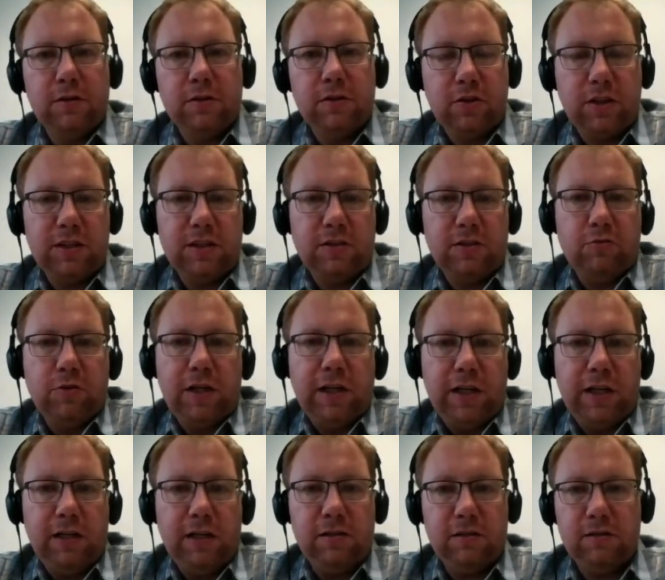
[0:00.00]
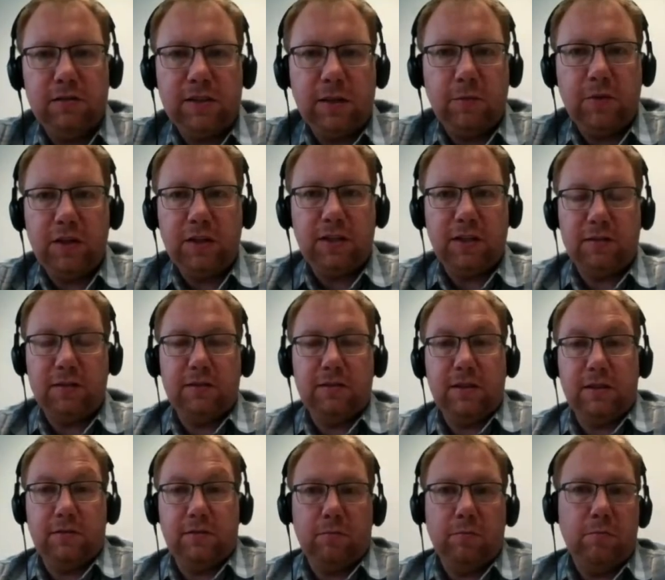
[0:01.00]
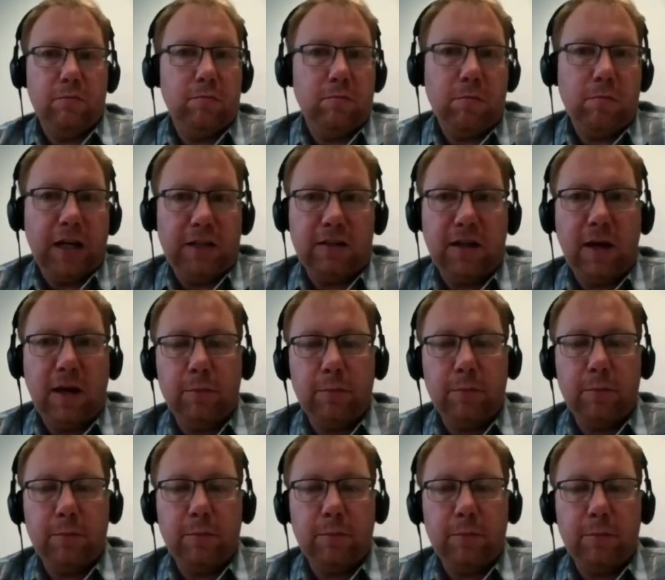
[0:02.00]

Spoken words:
So this is really something that might happen.